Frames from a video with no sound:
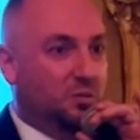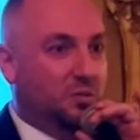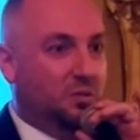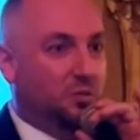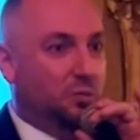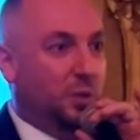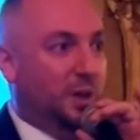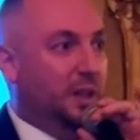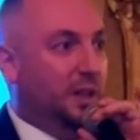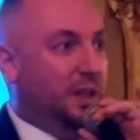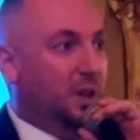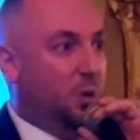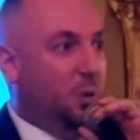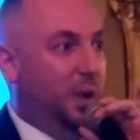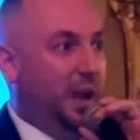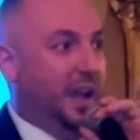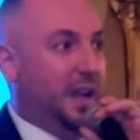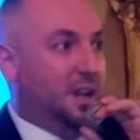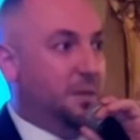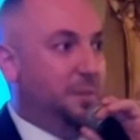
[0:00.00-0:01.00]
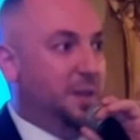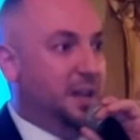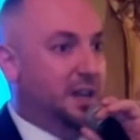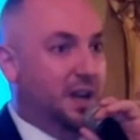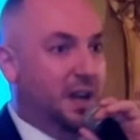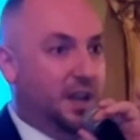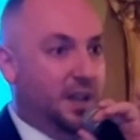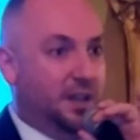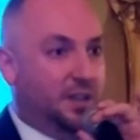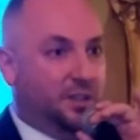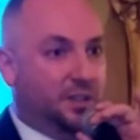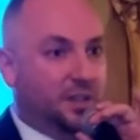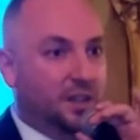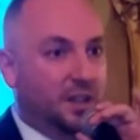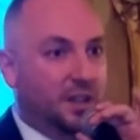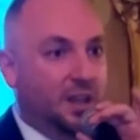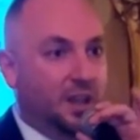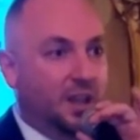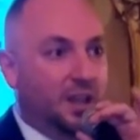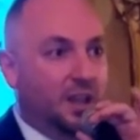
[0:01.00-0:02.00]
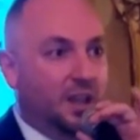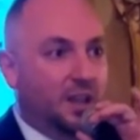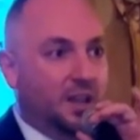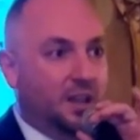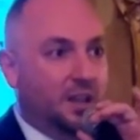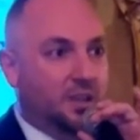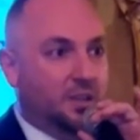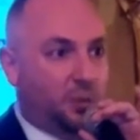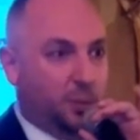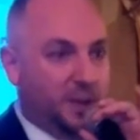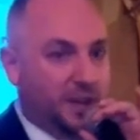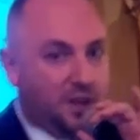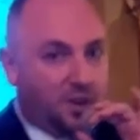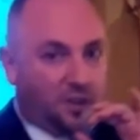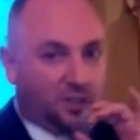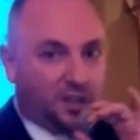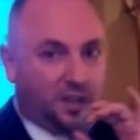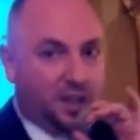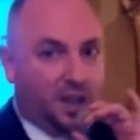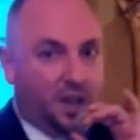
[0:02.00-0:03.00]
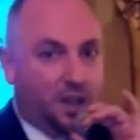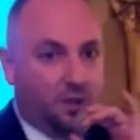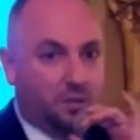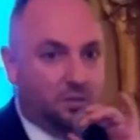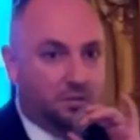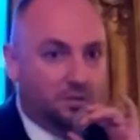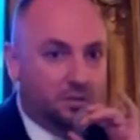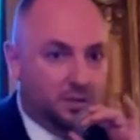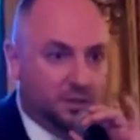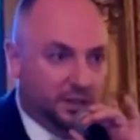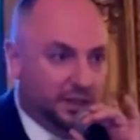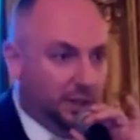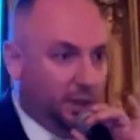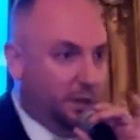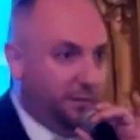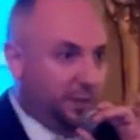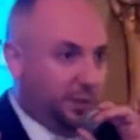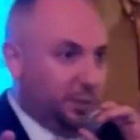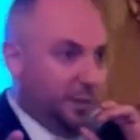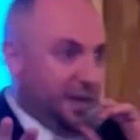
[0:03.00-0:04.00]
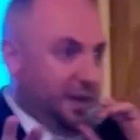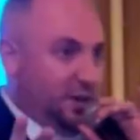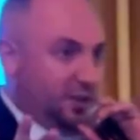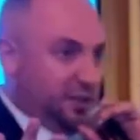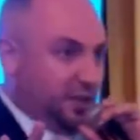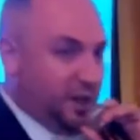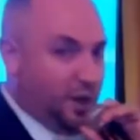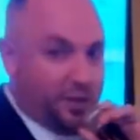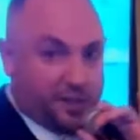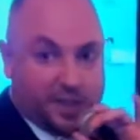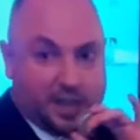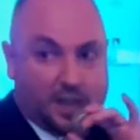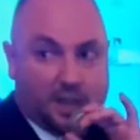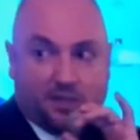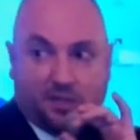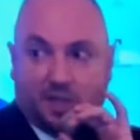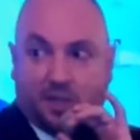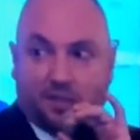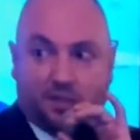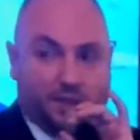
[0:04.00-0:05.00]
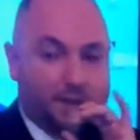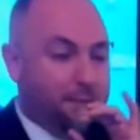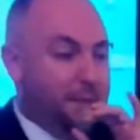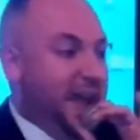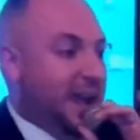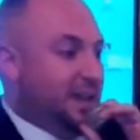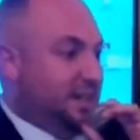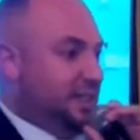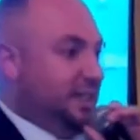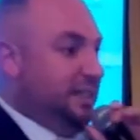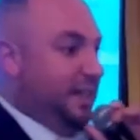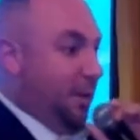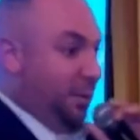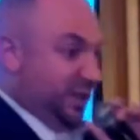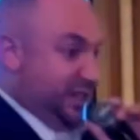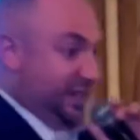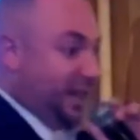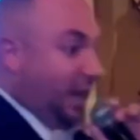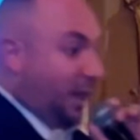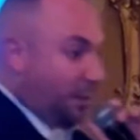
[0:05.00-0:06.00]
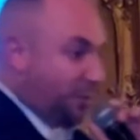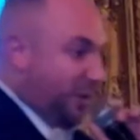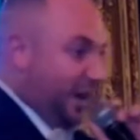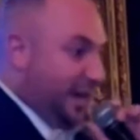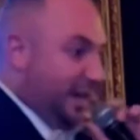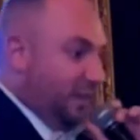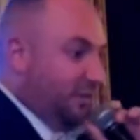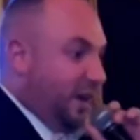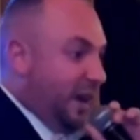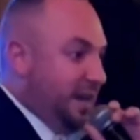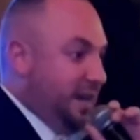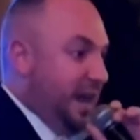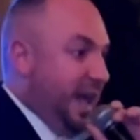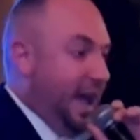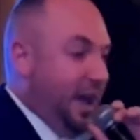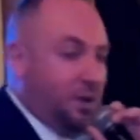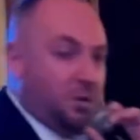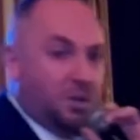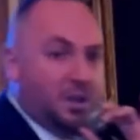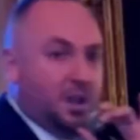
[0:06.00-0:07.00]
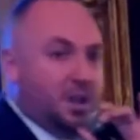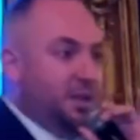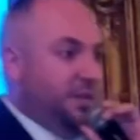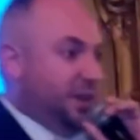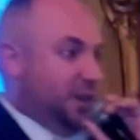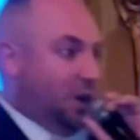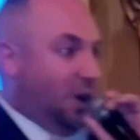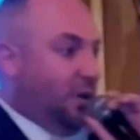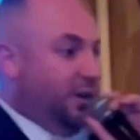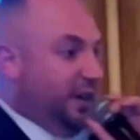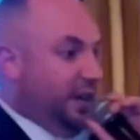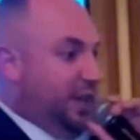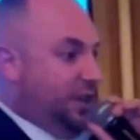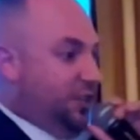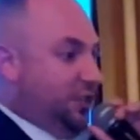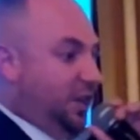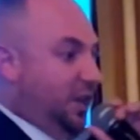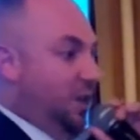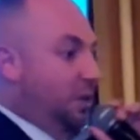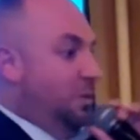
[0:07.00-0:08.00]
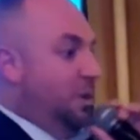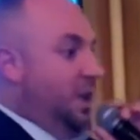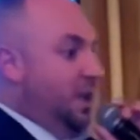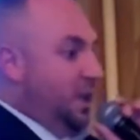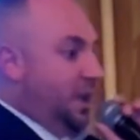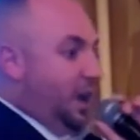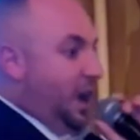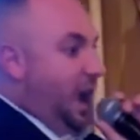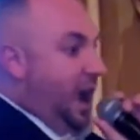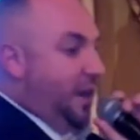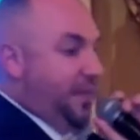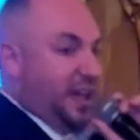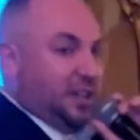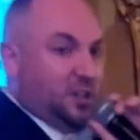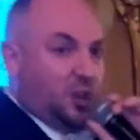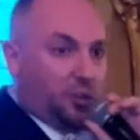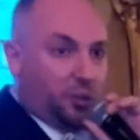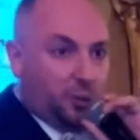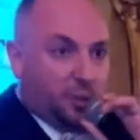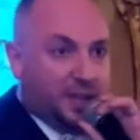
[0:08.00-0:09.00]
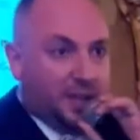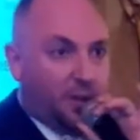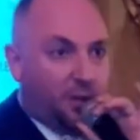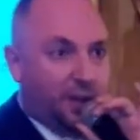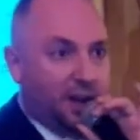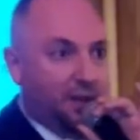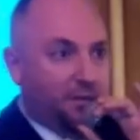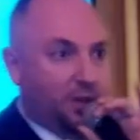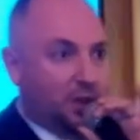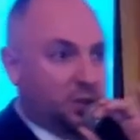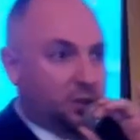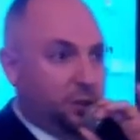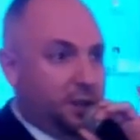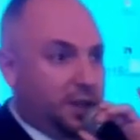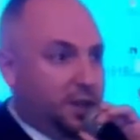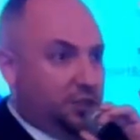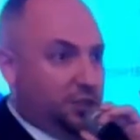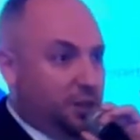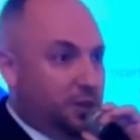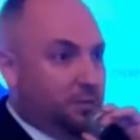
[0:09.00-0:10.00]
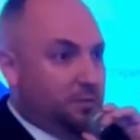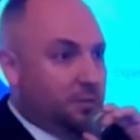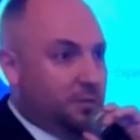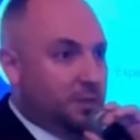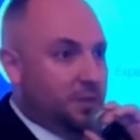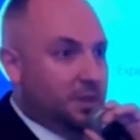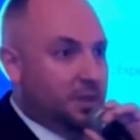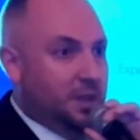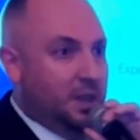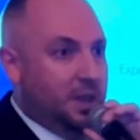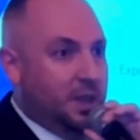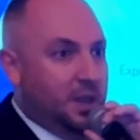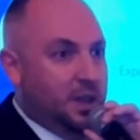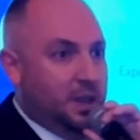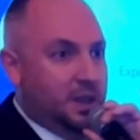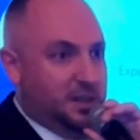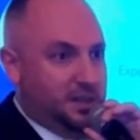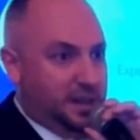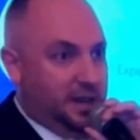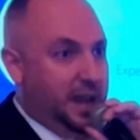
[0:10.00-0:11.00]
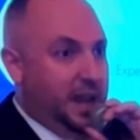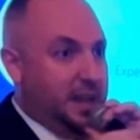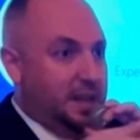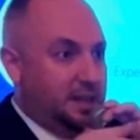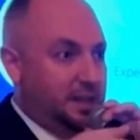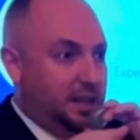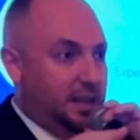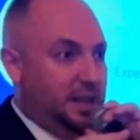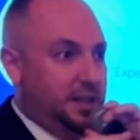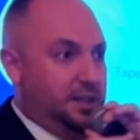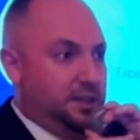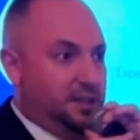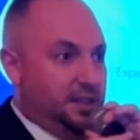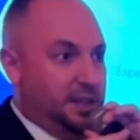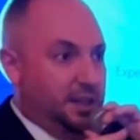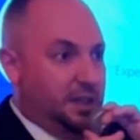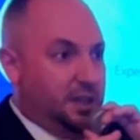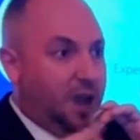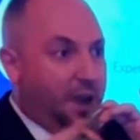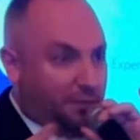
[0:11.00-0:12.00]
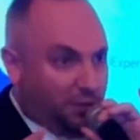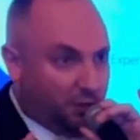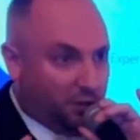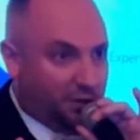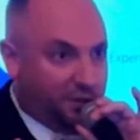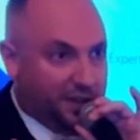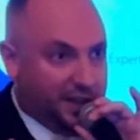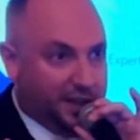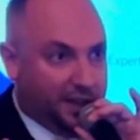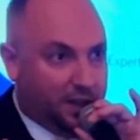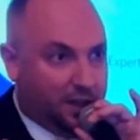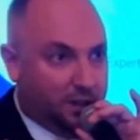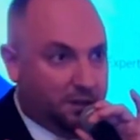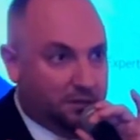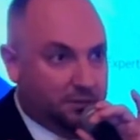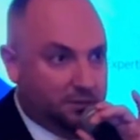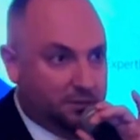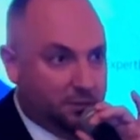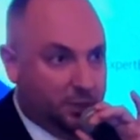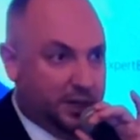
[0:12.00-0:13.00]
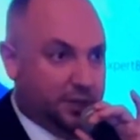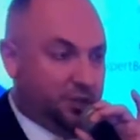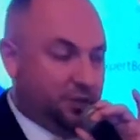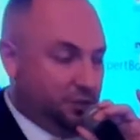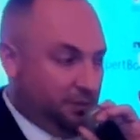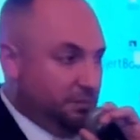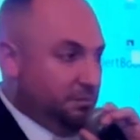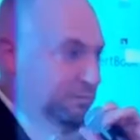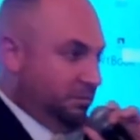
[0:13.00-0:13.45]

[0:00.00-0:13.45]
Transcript: really quick because 3 years ago, a little over 3 years ago, the magazine that we're celebrating right now, the current issue, that's our 3 year anniversary issue. Tonight is the cover reveal, which